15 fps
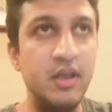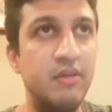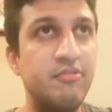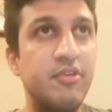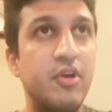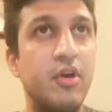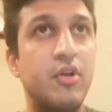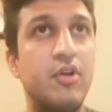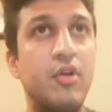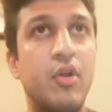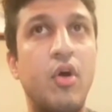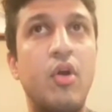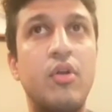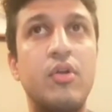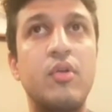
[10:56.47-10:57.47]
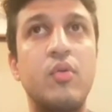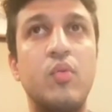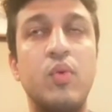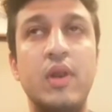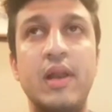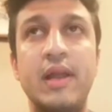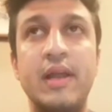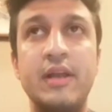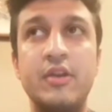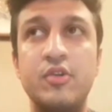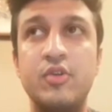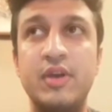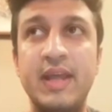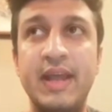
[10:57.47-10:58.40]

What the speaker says: If you're not willing to